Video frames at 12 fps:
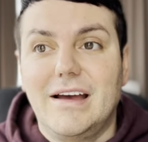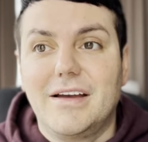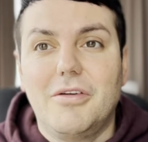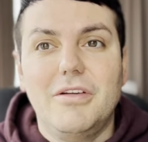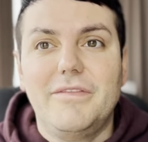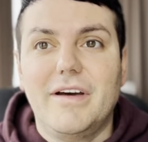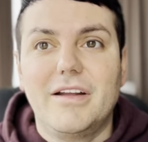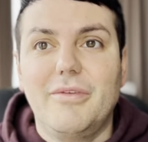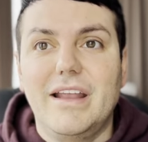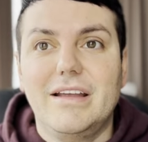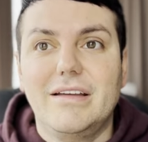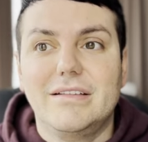Cody found a
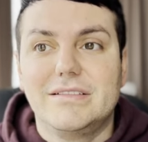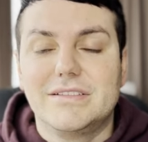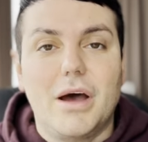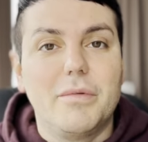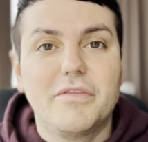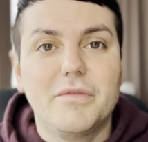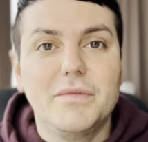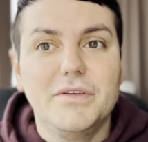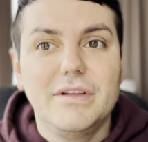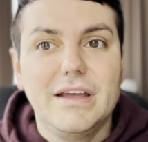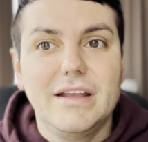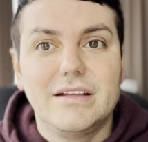way to stop it from
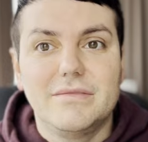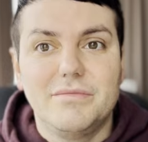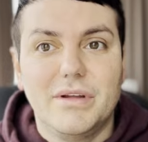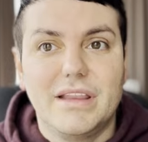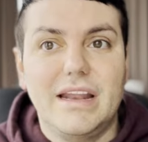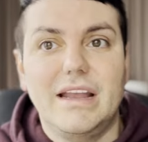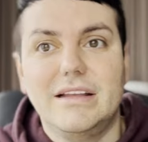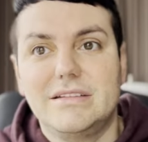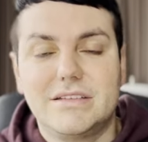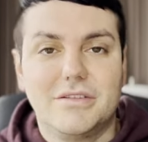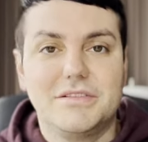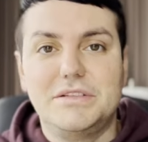doing it, but then it
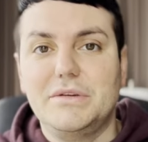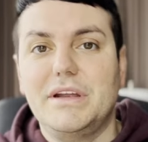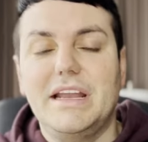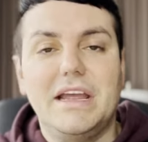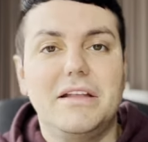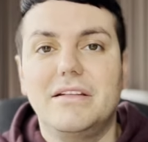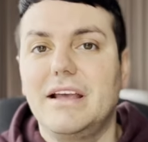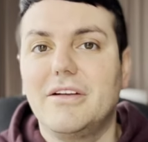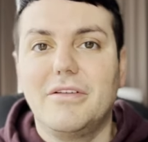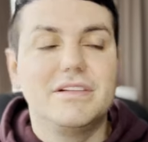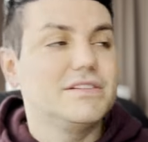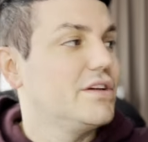starts doing it again
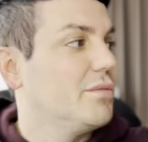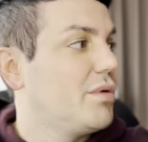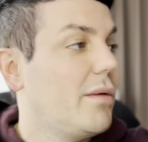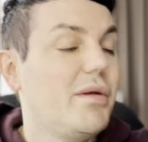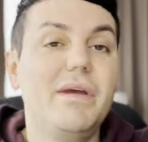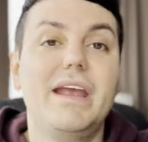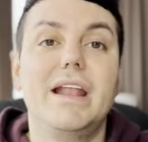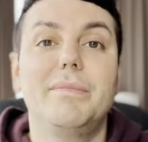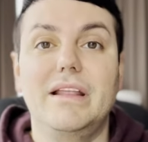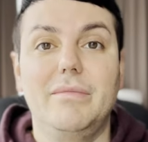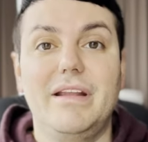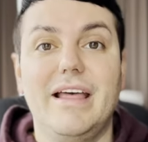later on. So you're probably picking up
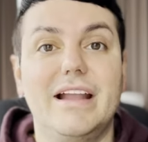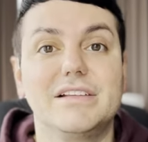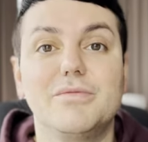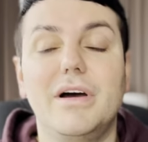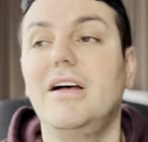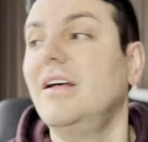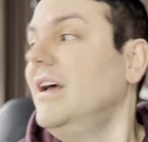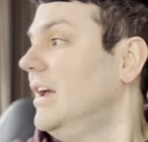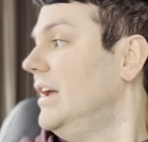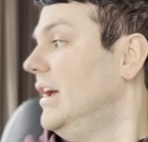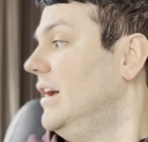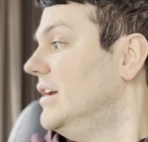a little bit of that as well.
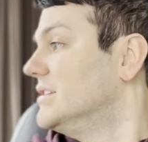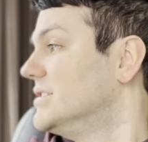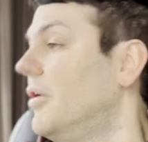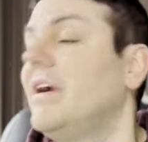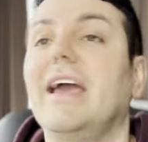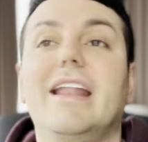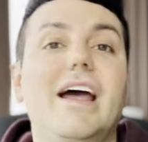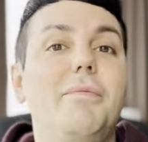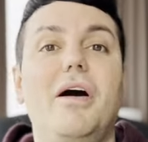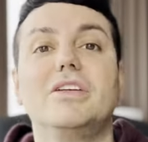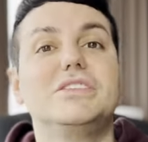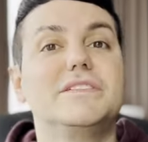So again, I
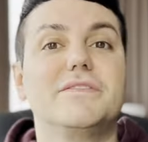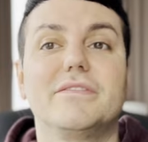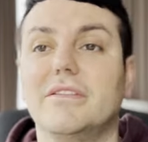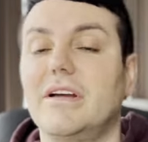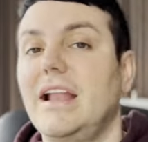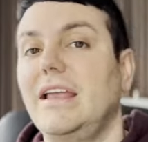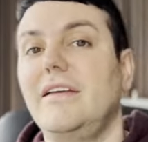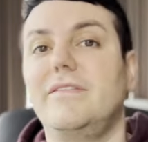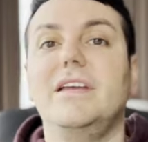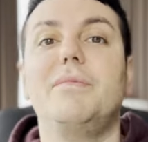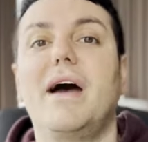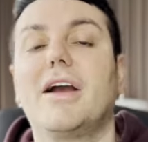apologize for any
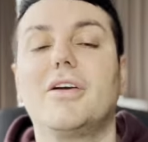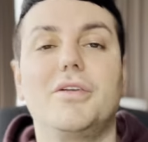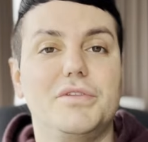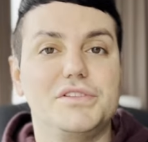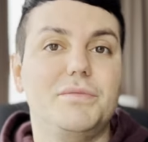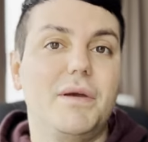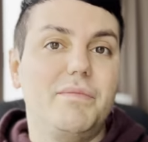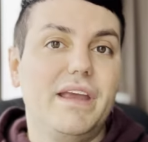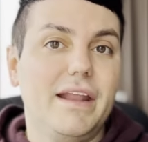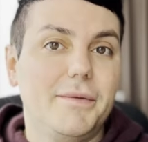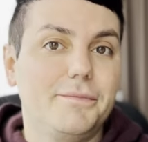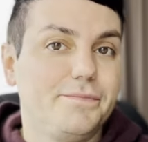feedback or noise you might be
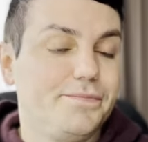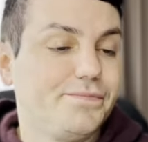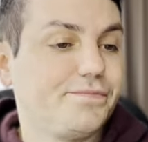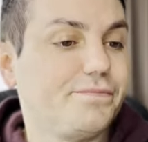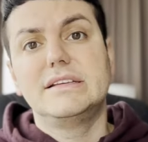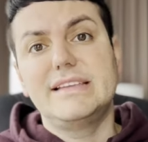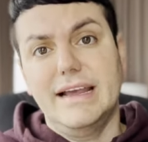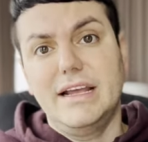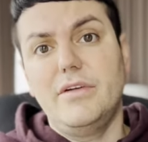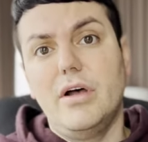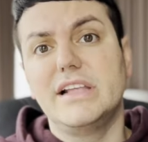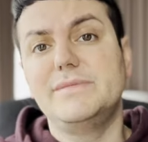getting. Second
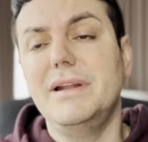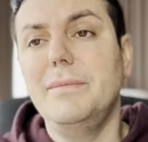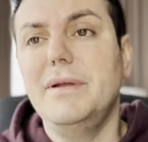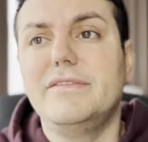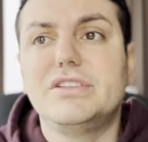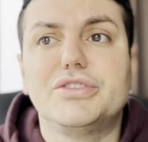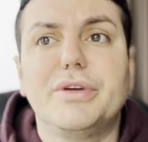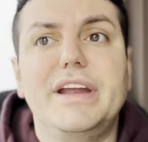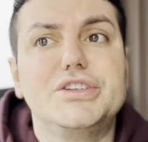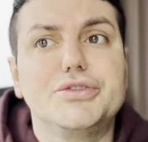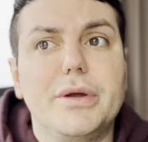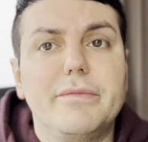of all, it's been a bit of a
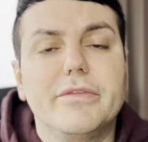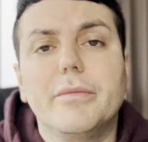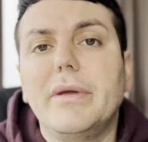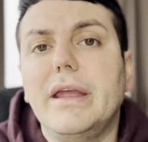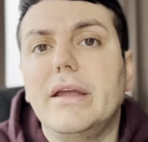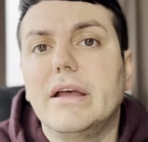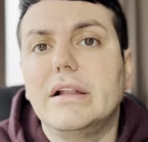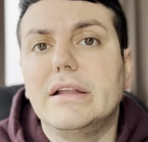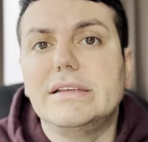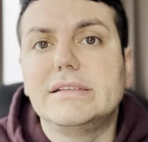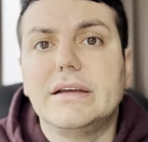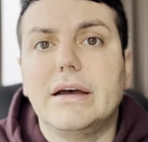strange trip for me, at least.